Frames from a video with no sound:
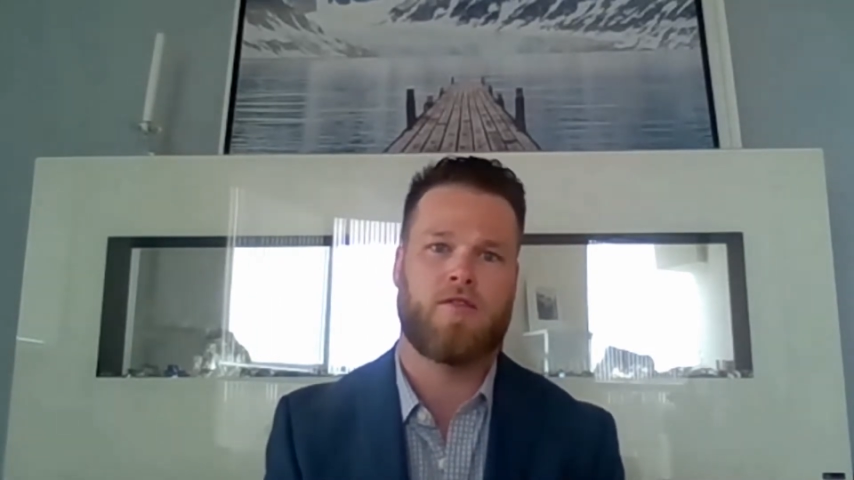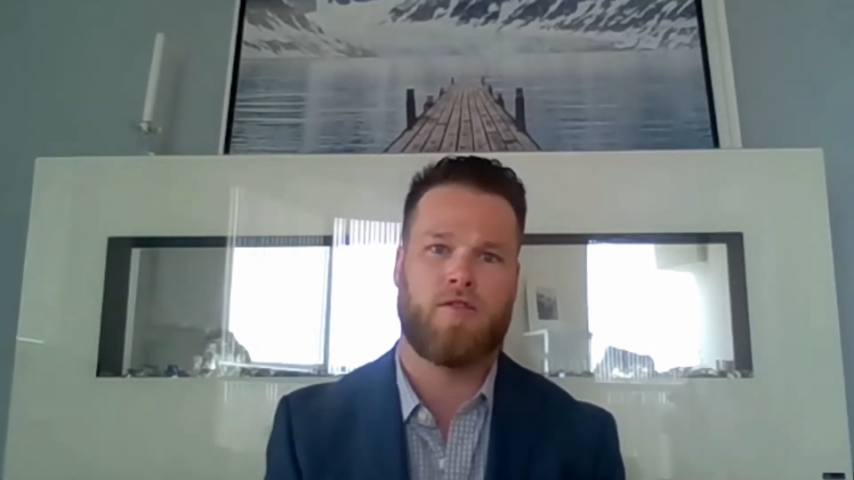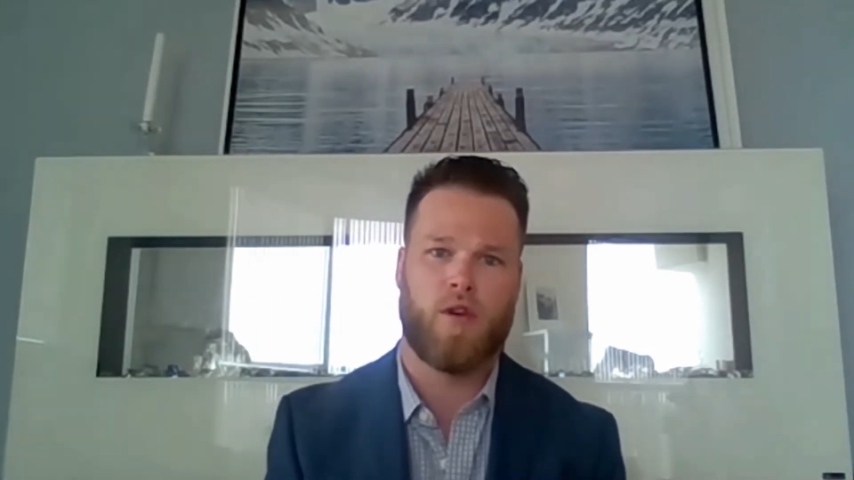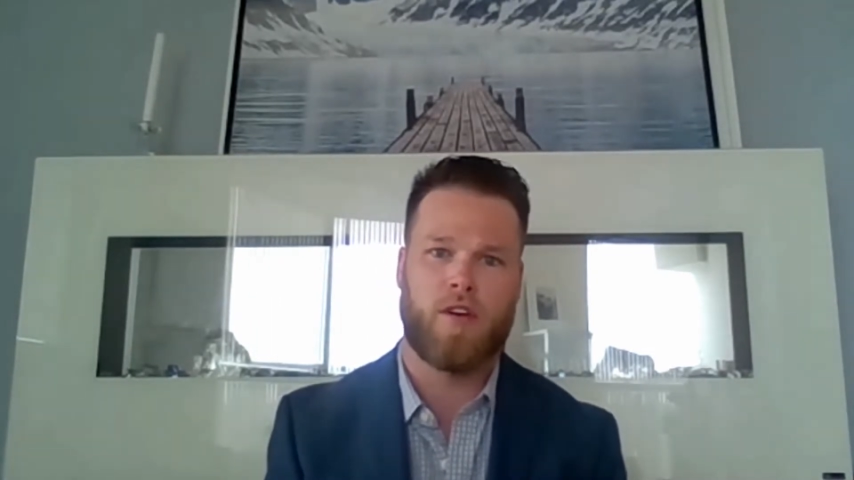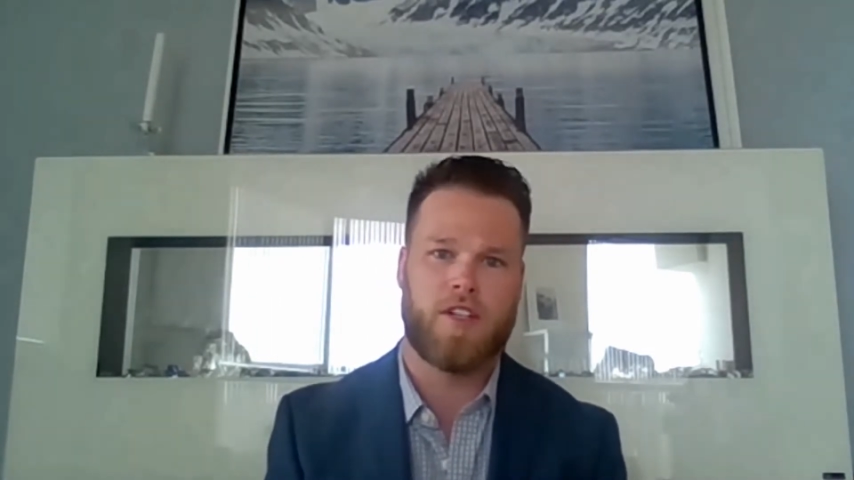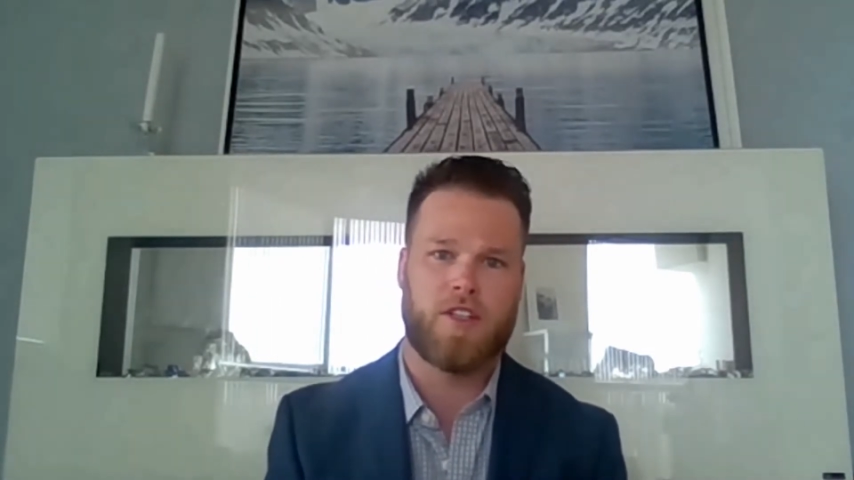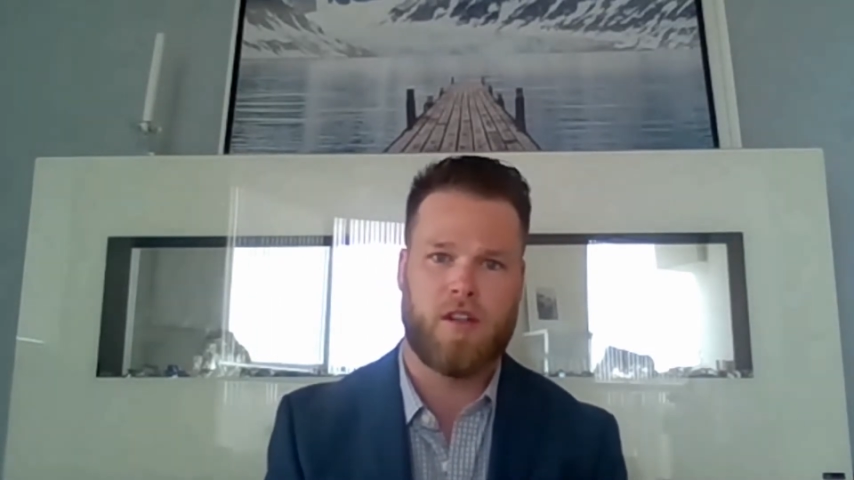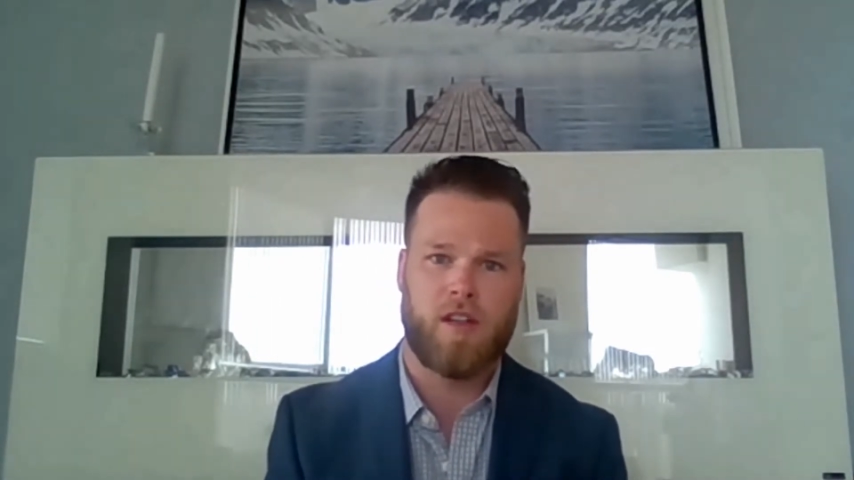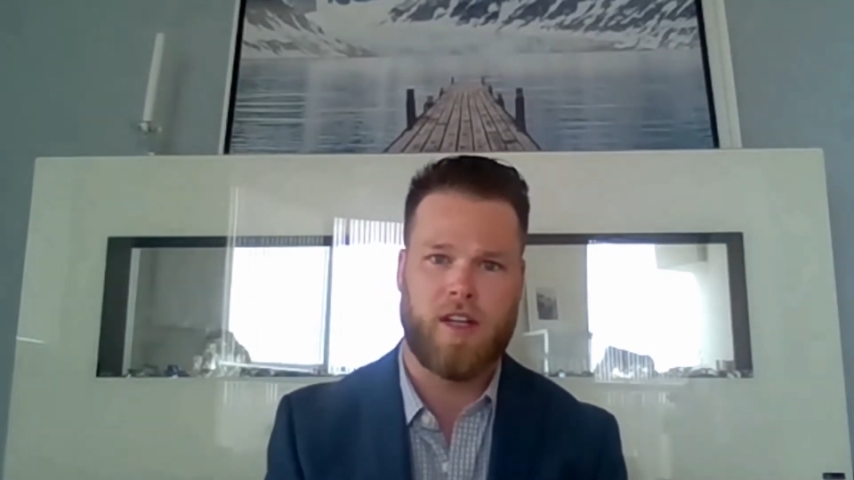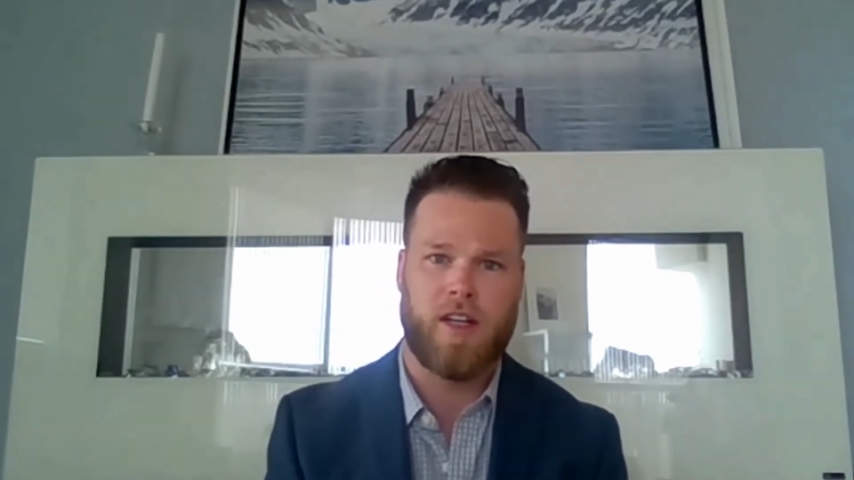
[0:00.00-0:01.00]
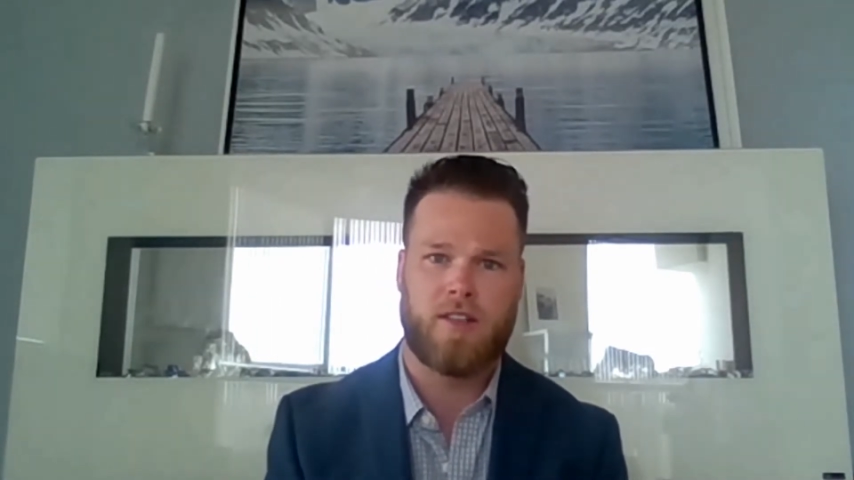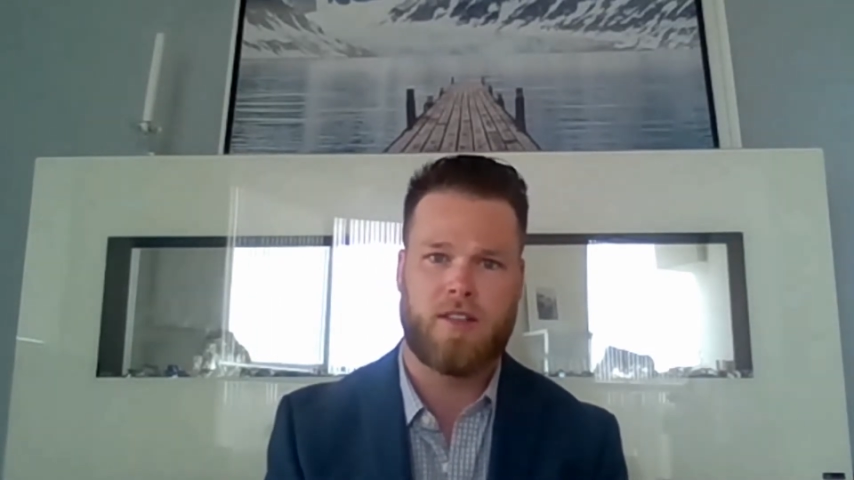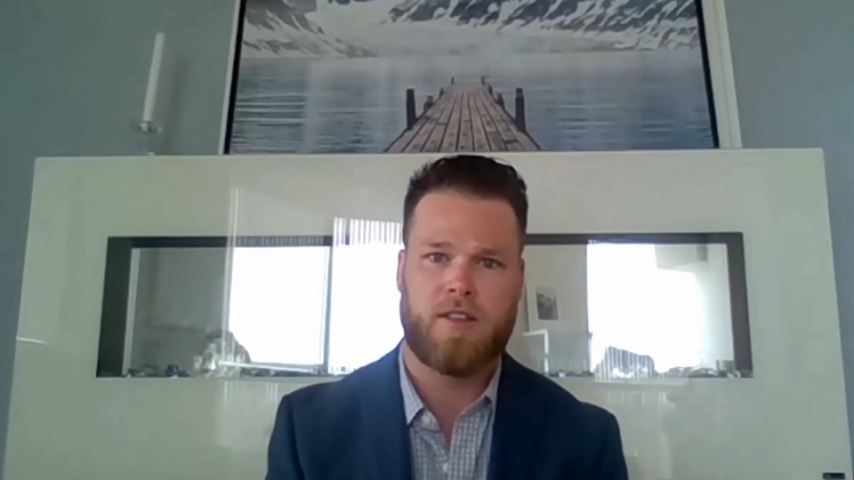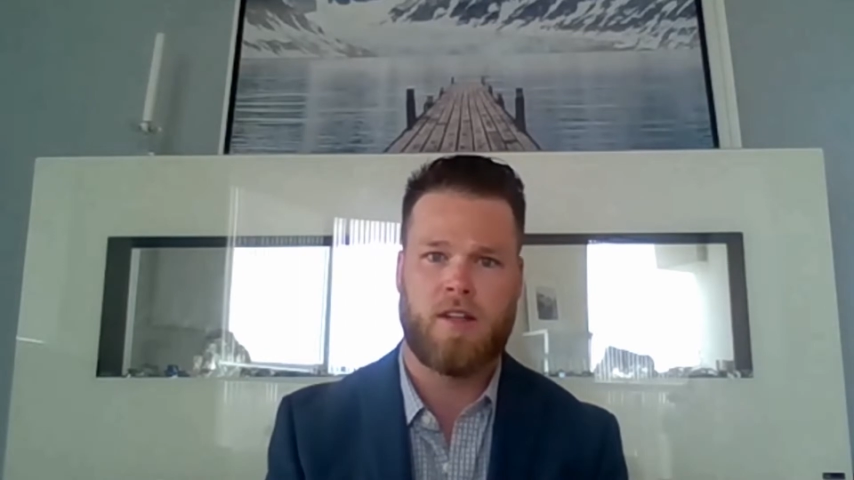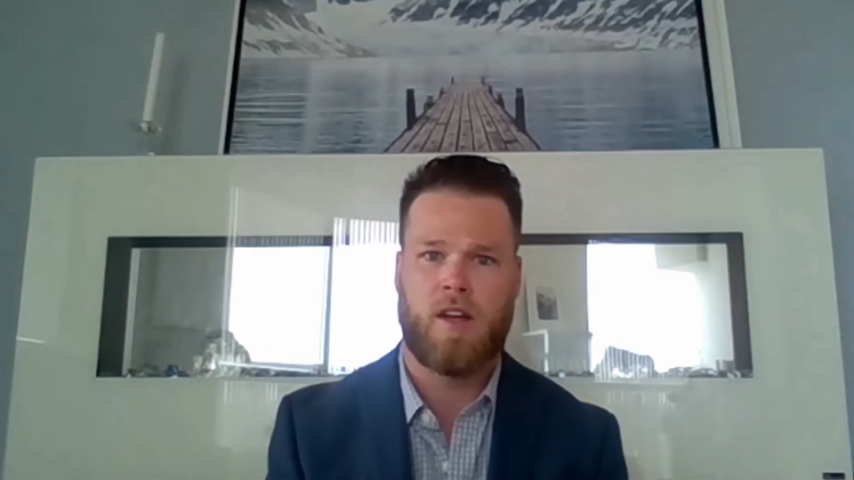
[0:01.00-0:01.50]
4 additional
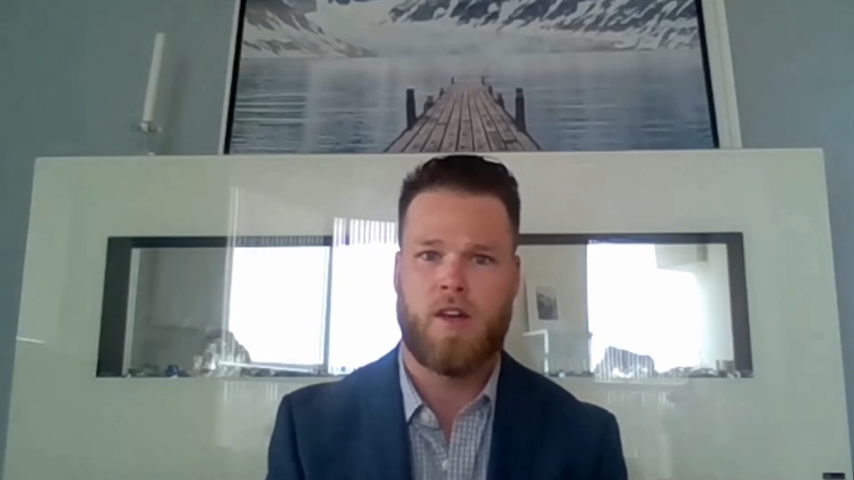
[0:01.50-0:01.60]
clinics,